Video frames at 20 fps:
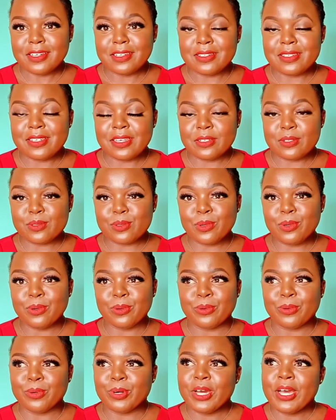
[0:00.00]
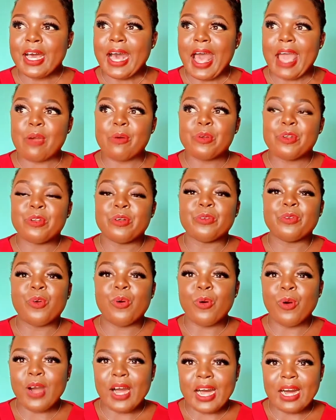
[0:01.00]
school. I could not
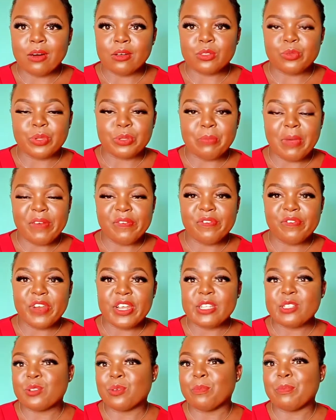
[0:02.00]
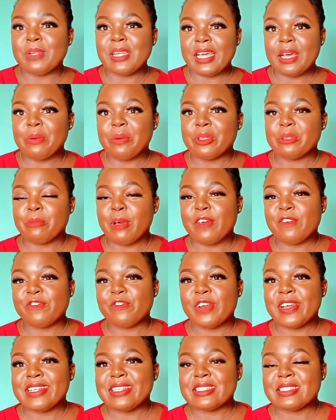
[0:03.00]
go out with my friends or play with my
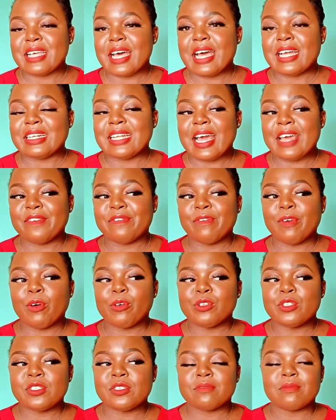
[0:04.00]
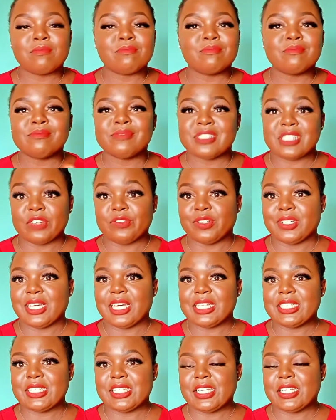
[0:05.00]
friends, and I felt
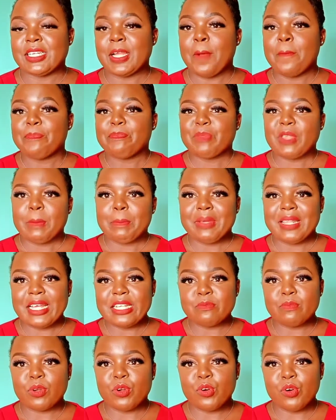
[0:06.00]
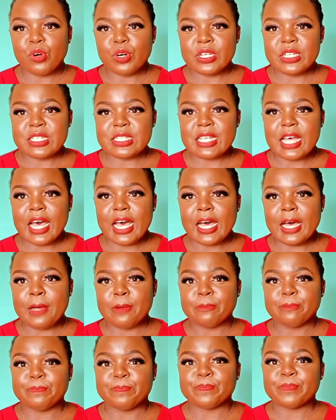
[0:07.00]
suffocated. But that's because
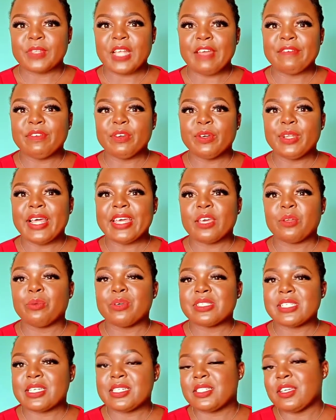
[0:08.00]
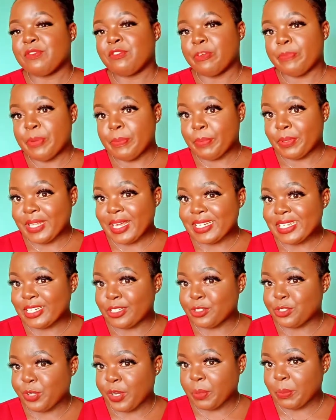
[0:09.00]
I feel like it was easier for people that
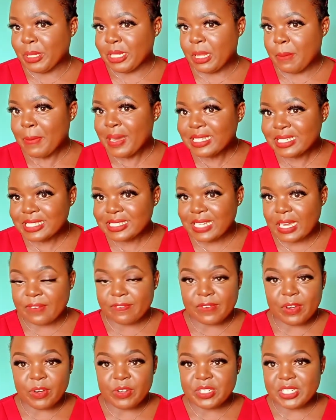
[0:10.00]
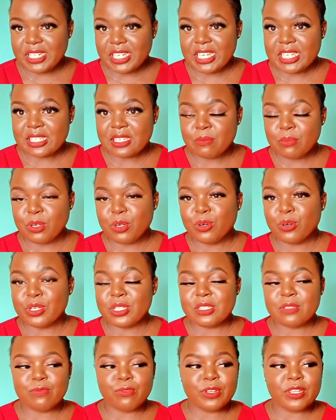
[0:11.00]
enjoyed mathematics and found it easy,
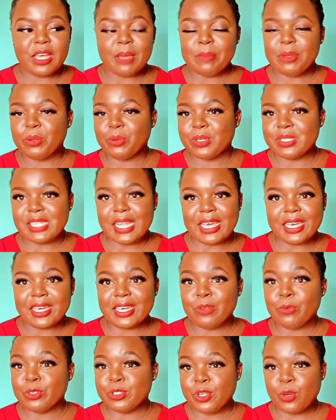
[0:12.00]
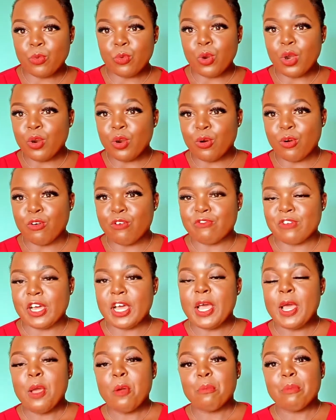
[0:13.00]
because for them it was like it was a walkover.
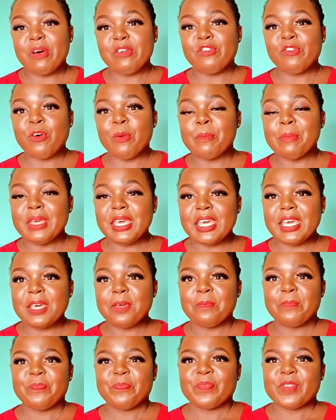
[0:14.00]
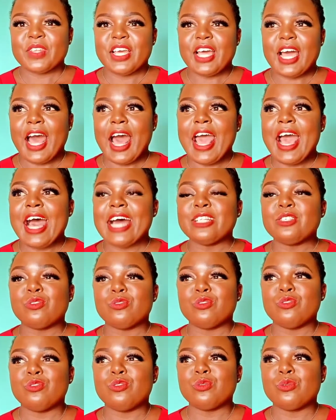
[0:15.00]
But for me, I had
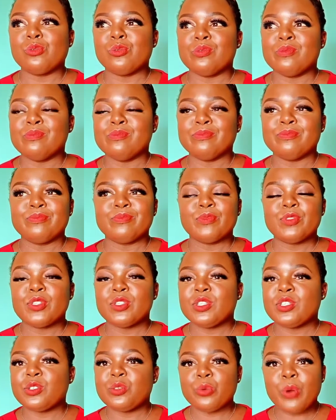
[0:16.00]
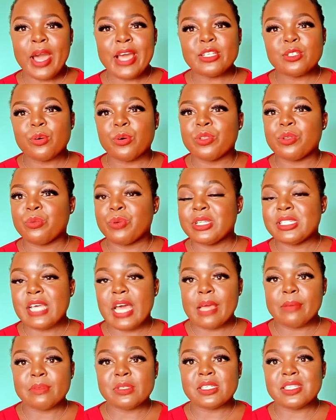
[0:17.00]
to do twice or three
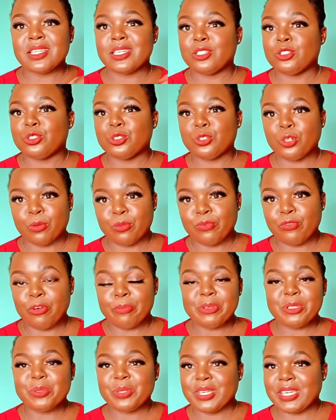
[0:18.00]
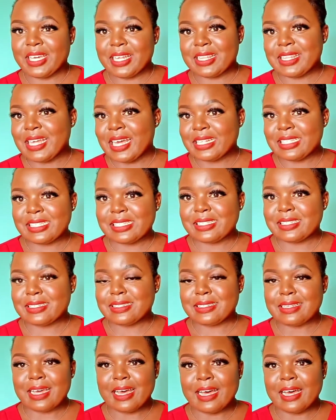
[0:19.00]
times the job for me to get that
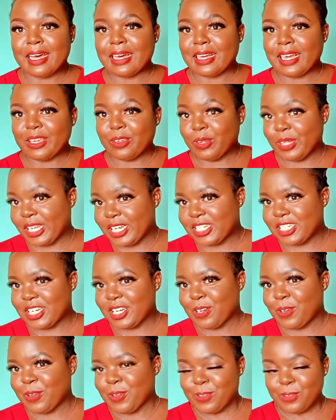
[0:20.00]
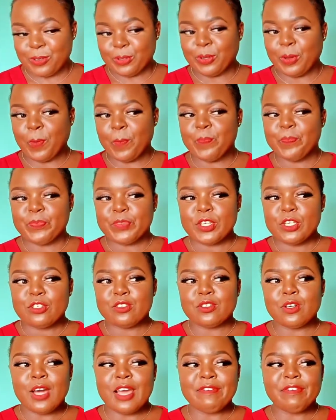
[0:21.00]
calculation, you know.
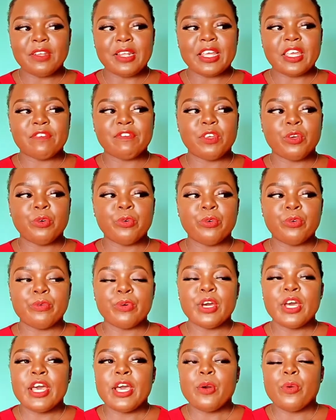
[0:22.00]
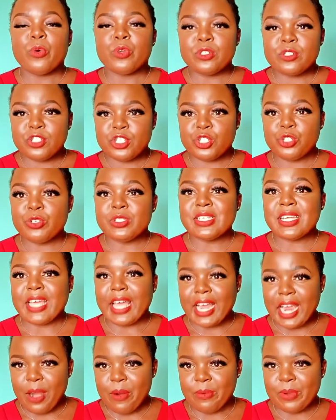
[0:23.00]
So I feel like if you're choosing a
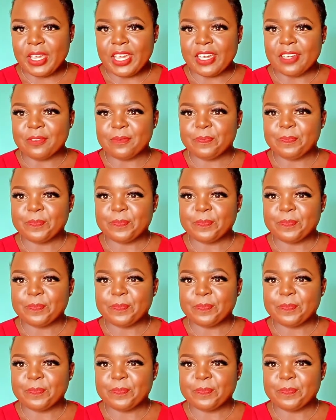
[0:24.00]
career,